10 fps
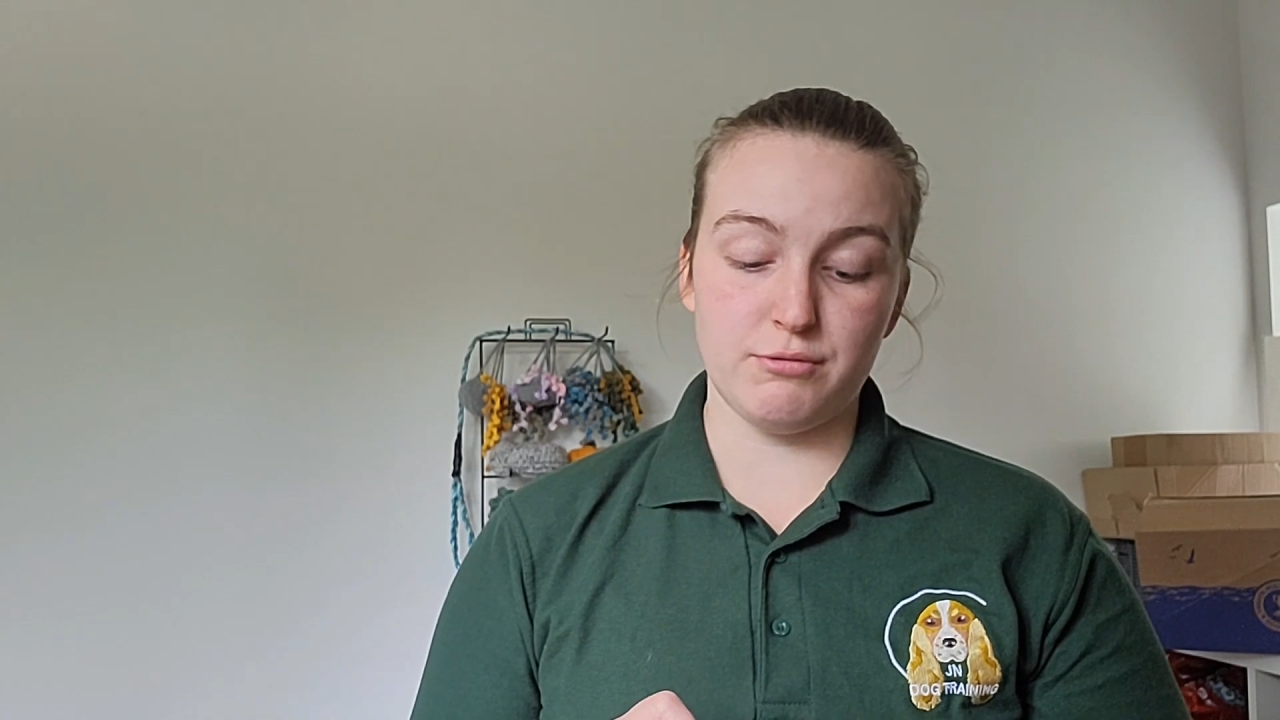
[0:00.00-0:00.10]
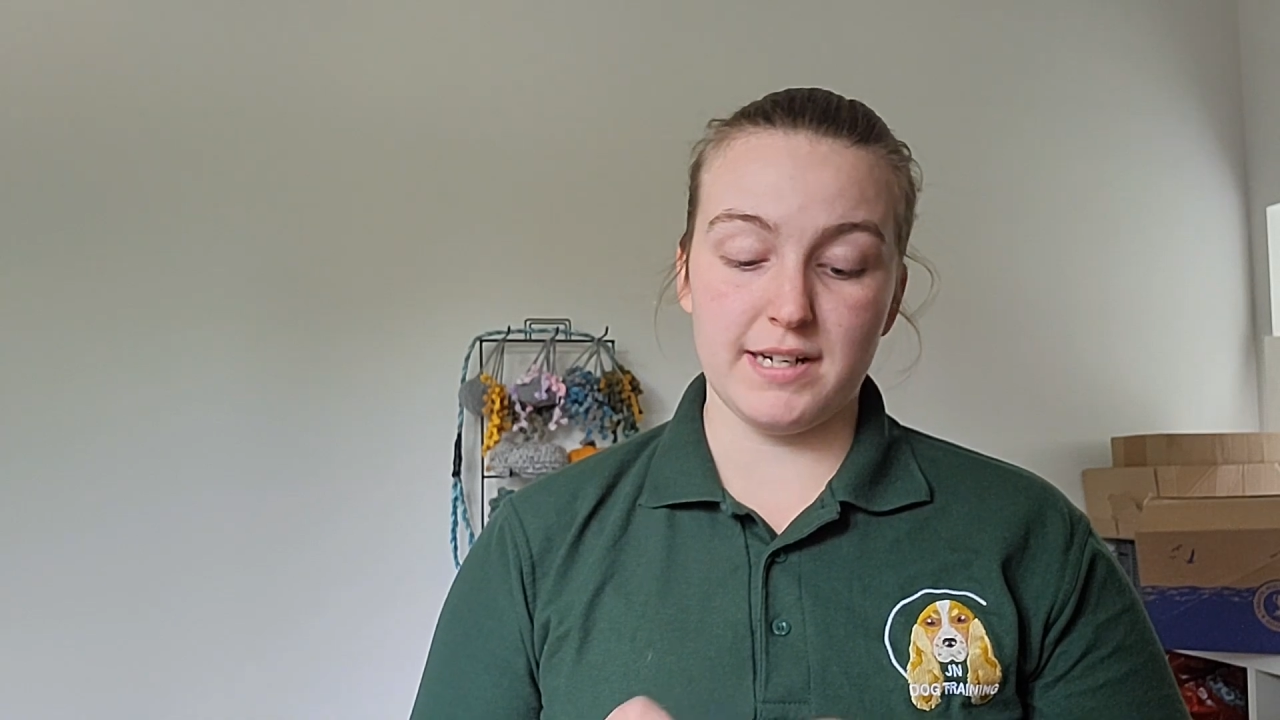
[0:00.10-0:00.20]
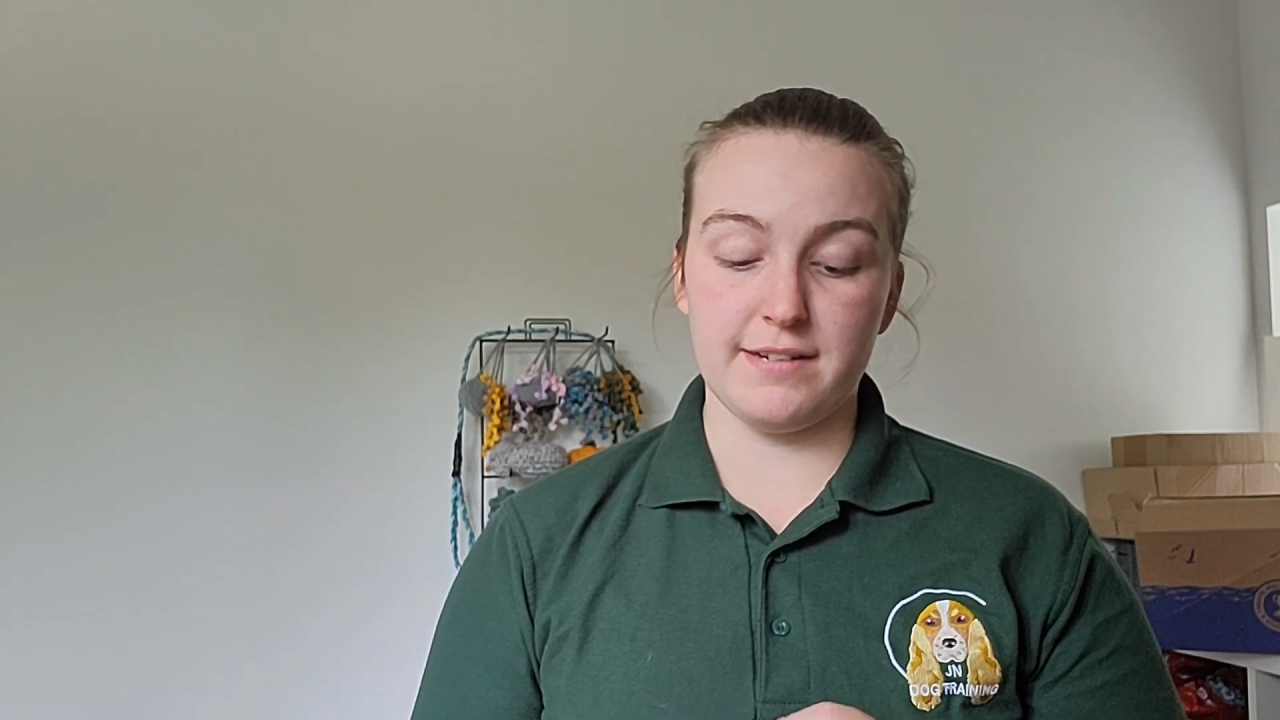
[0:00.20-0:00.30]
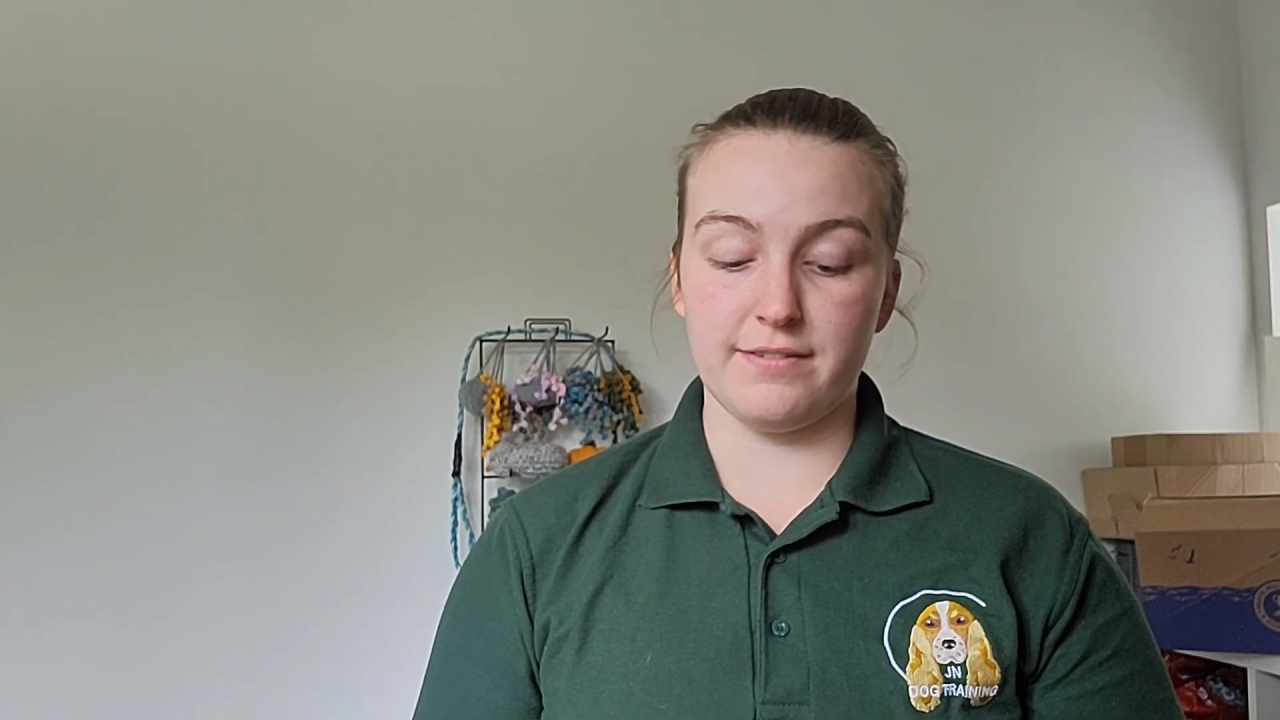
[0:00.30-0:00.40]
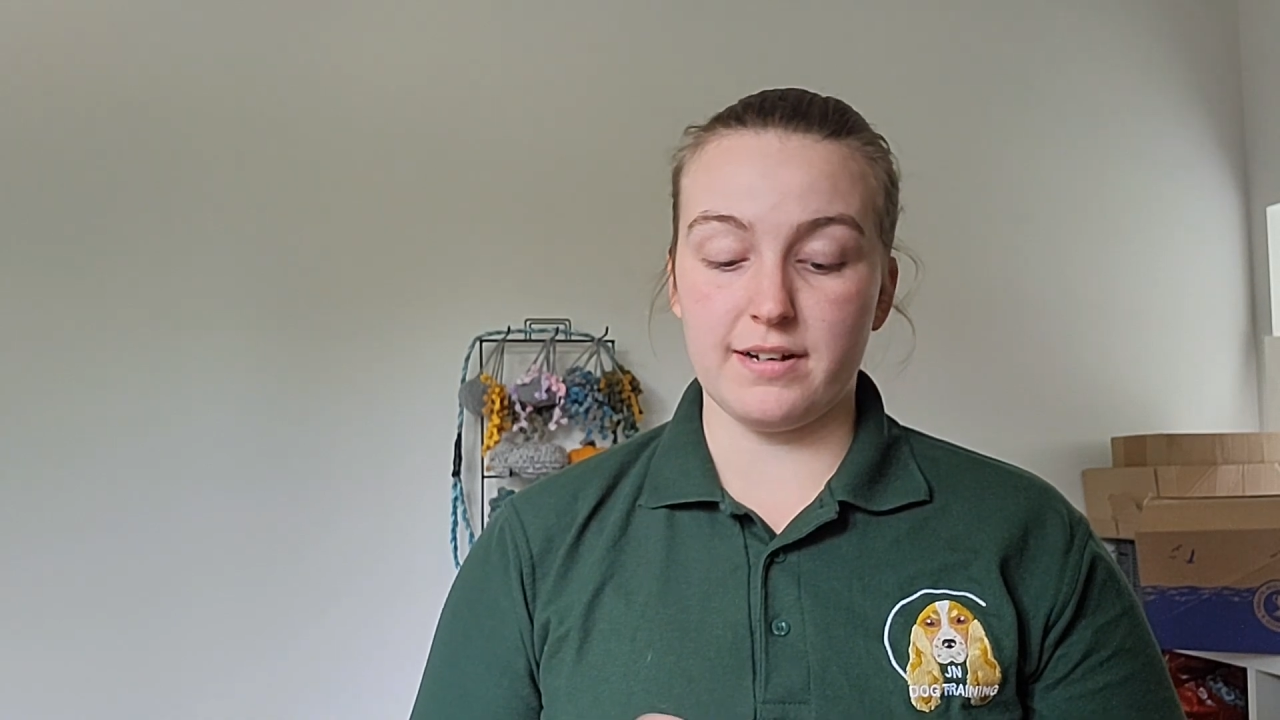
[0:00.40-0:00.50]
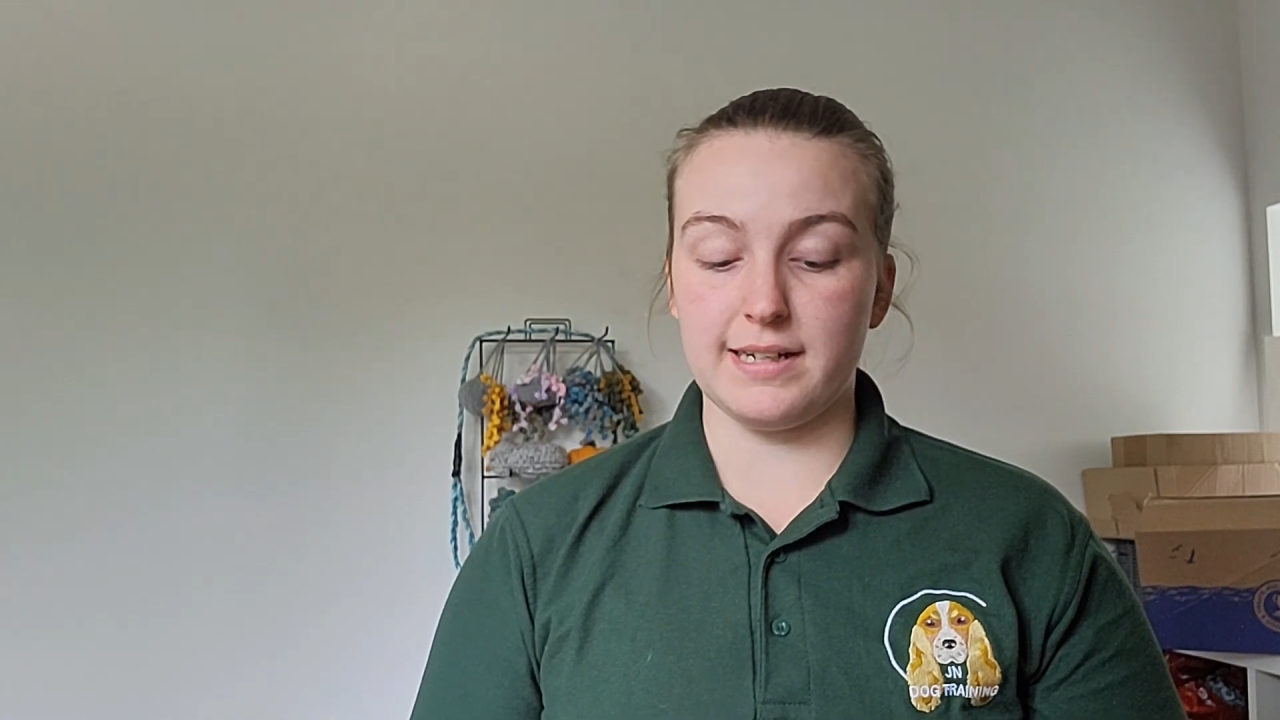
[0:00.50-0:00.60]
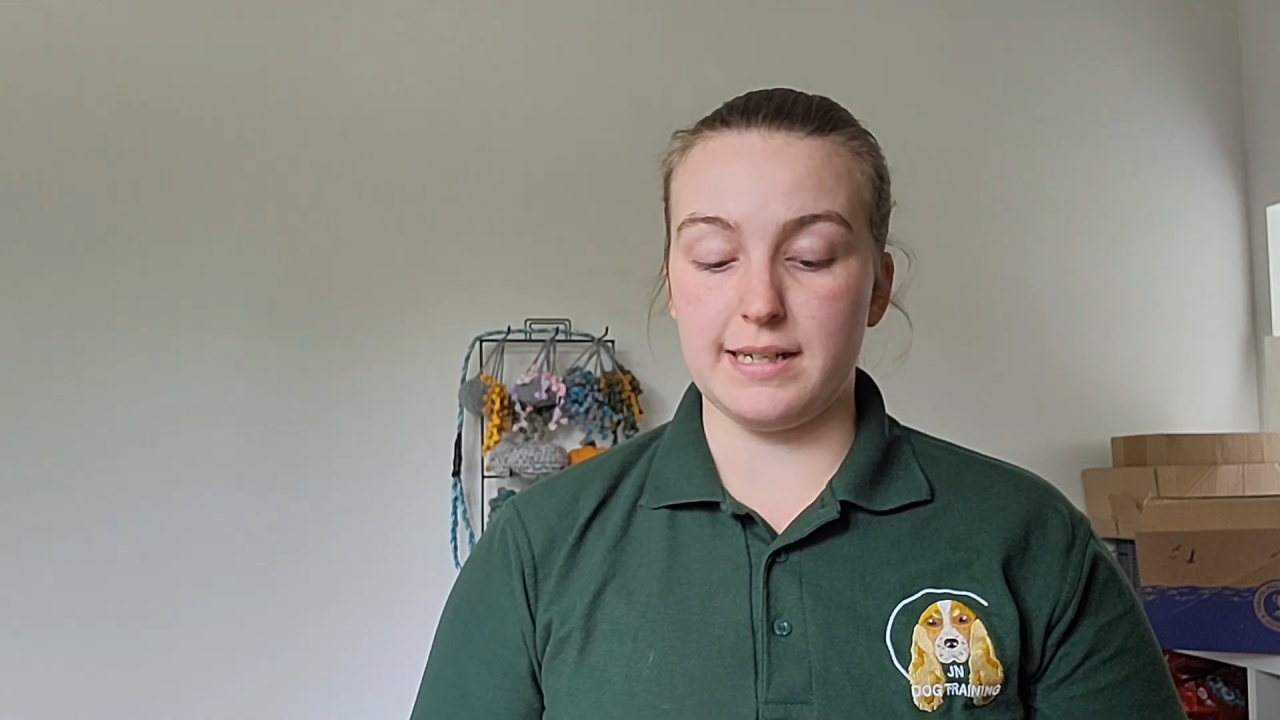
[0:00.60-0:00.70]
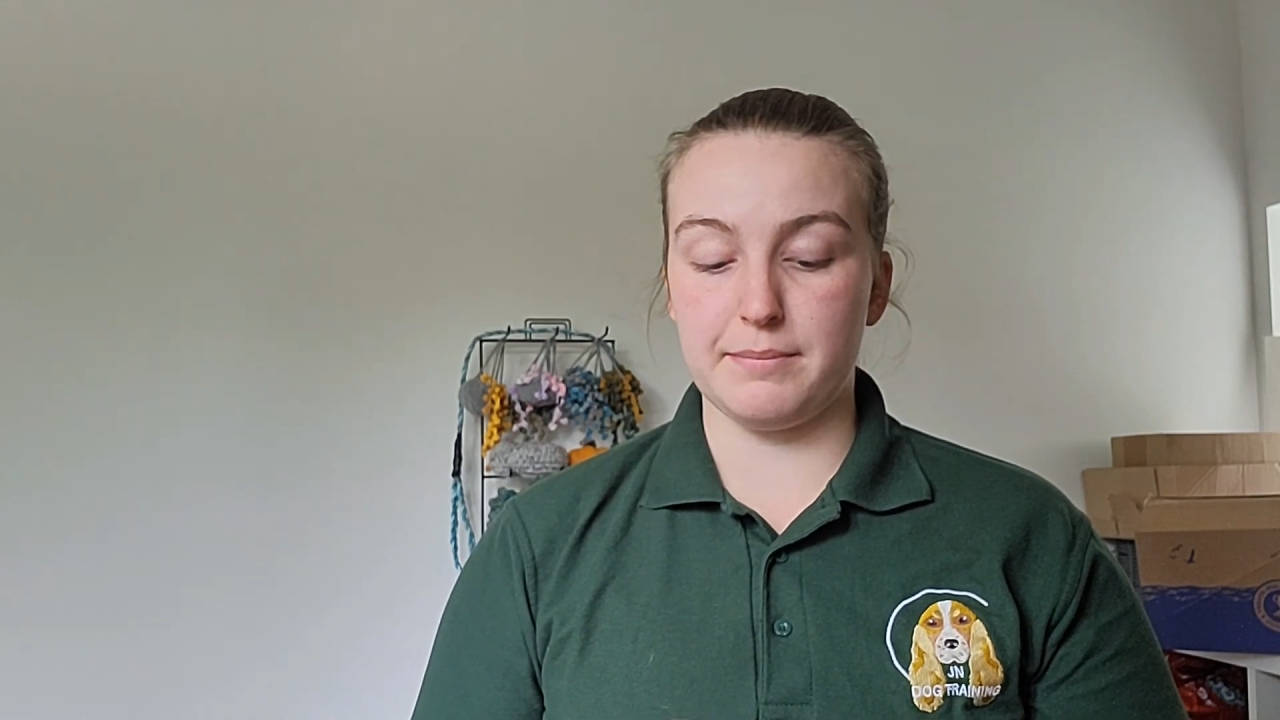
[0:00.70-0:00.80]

really finely